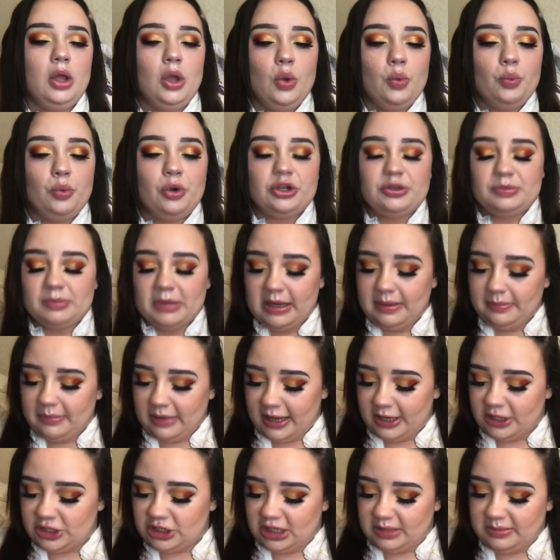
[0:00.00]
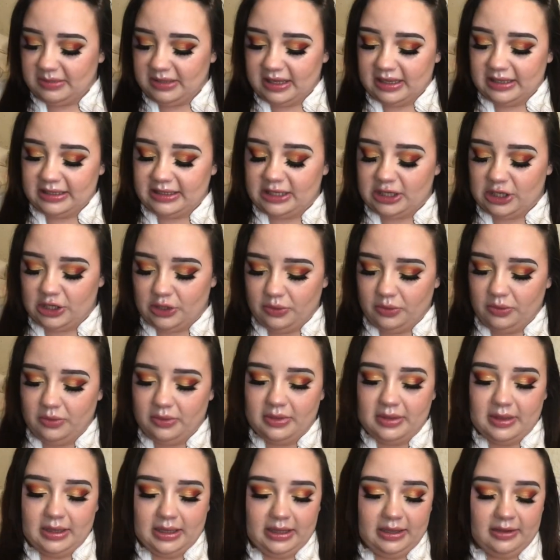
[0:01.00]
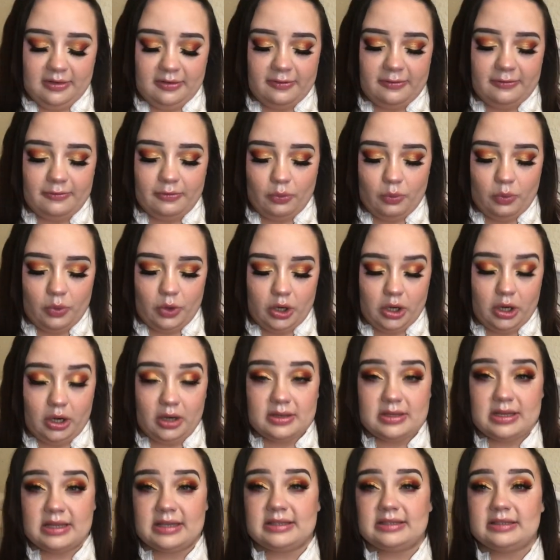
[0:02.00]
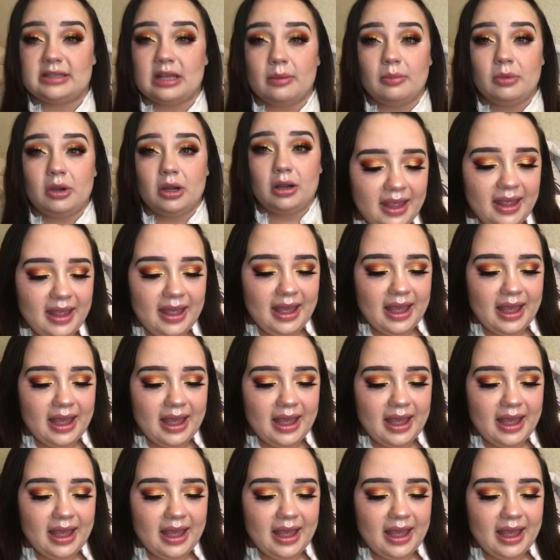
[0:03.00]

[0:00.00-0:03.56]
which might actually be a cute thing for the summer.